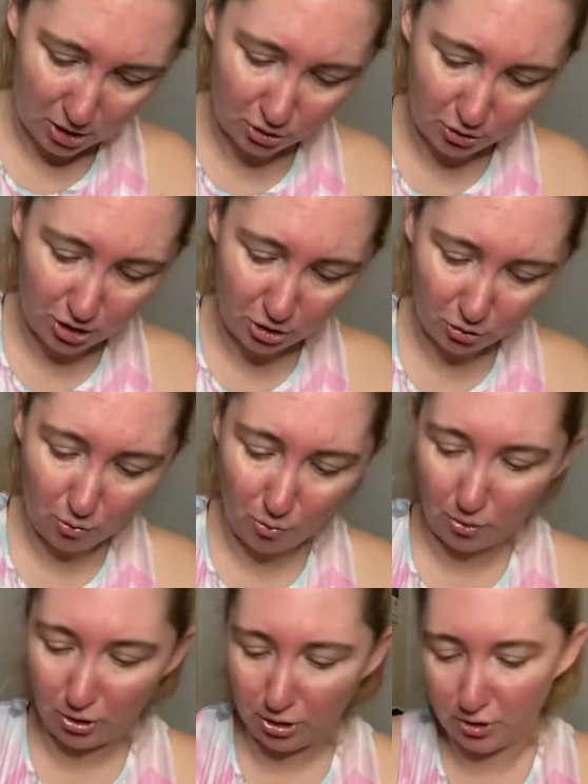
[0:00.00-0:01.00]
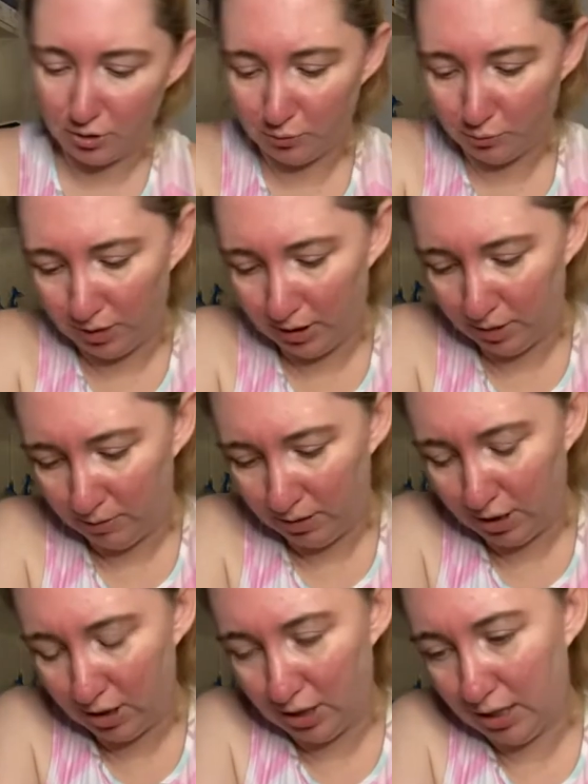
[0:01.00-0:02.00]
sure you get your corners really,
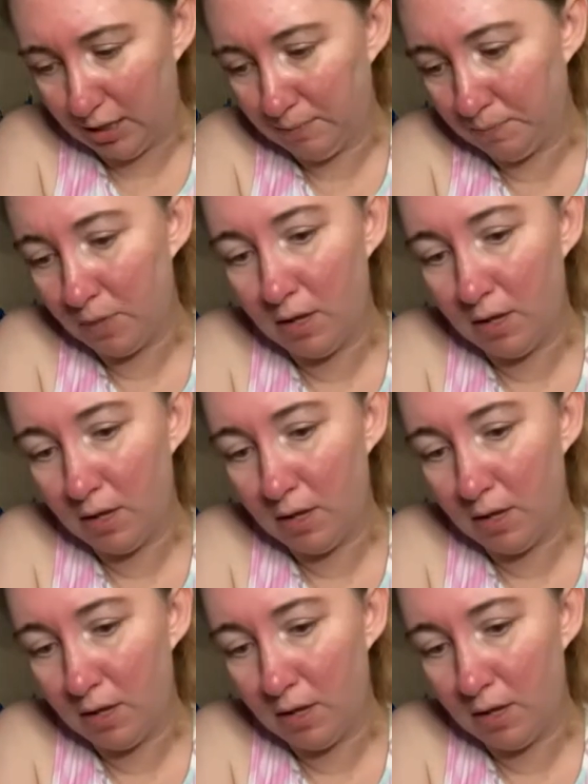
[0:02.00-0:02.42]
really good.